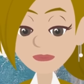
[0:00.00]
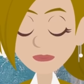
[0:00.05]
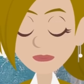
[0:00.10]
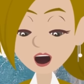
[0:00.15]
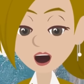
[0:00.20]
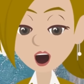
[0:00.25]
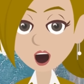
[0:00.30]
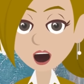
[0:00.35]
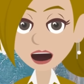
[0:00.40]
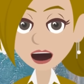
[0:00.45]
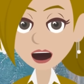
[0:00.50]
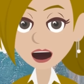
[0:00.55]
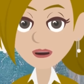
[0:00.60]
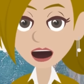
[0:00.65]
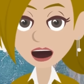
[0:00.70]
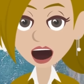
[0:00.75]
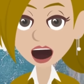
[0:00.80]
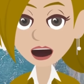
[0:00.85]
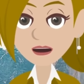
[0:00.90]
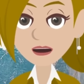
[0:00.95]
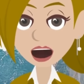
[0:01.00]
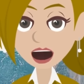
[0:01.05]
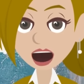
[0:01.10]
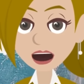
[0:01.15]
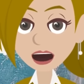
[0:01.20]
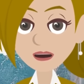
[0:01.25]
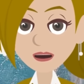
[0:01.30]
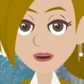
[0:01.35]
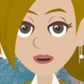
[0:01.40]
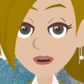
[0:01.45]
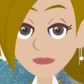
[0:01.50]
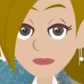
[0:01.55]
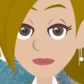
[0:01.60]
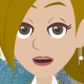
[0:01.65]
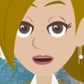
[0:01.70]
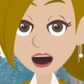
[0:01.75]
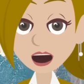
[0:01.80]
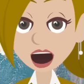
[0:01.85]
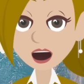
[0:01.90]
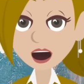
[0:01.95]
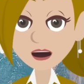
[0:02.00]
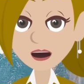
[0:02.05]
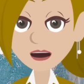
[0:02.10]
Give it everything you've got. Watch